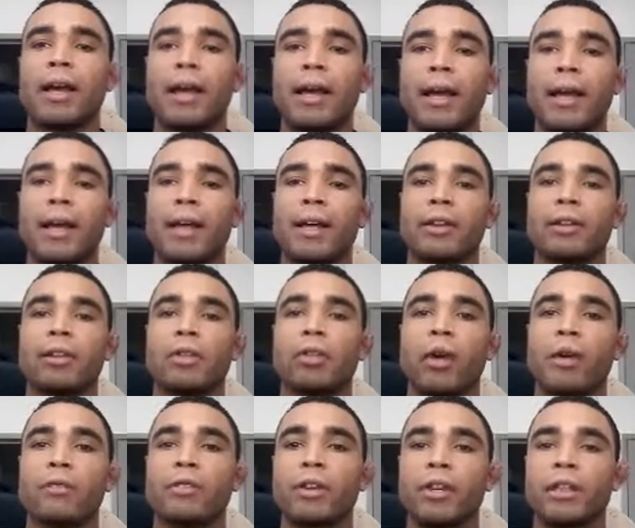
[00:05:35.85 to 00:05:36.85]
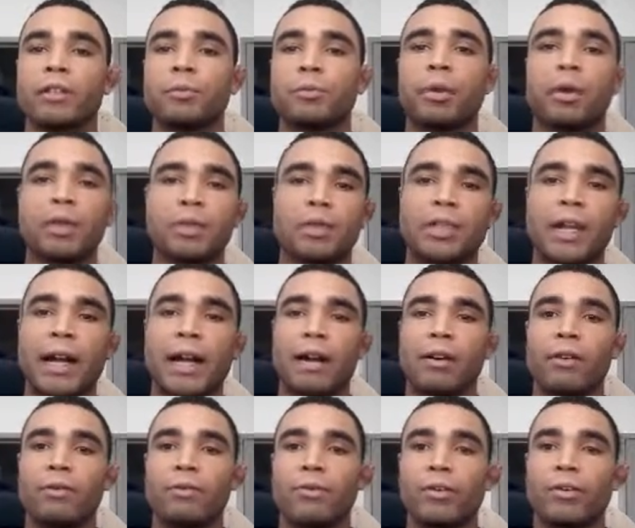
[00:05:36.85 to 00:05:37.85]
and whoever gets pushed
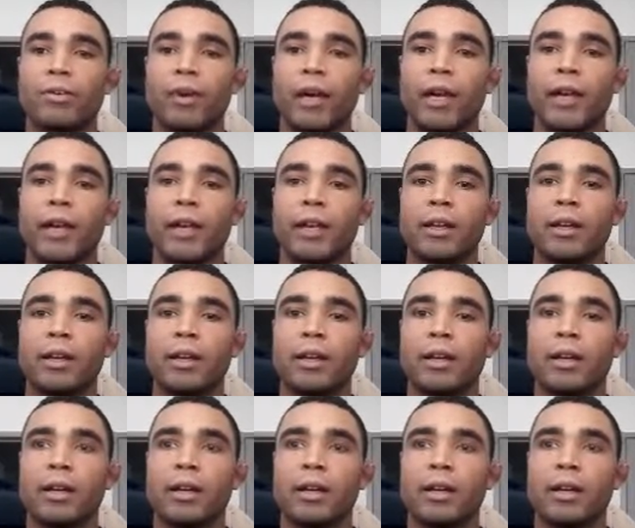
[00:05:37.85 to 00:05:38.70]
out of the ring,